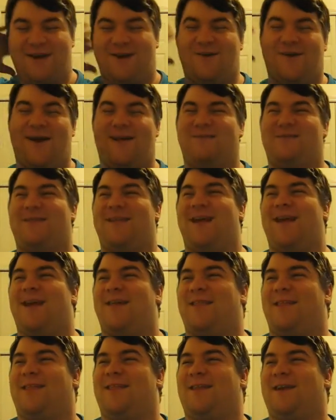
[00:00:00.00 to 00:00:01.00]
no, I,
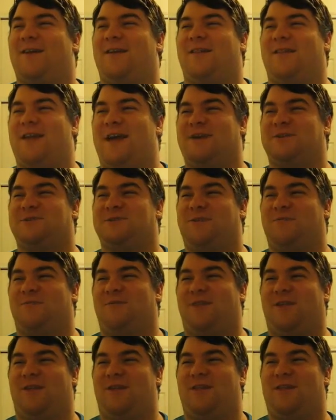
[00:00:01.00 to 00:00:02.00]
that sounds actually
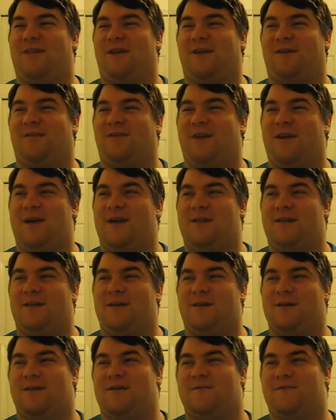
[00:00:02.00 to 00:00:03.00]
really sick, the
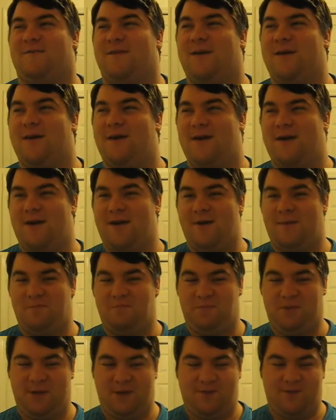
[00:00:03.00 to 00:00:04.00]
idea of
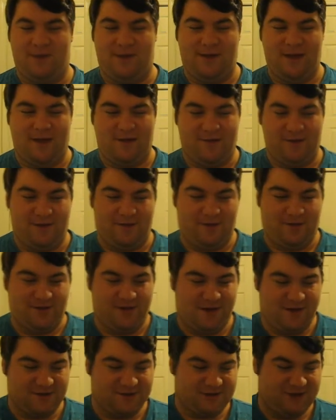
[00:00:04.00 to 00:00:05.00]
me being Ali Al
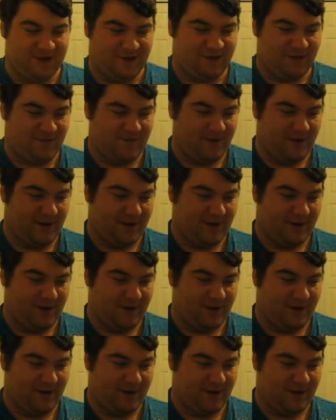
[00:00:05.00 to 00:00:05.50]
Saachez, oh my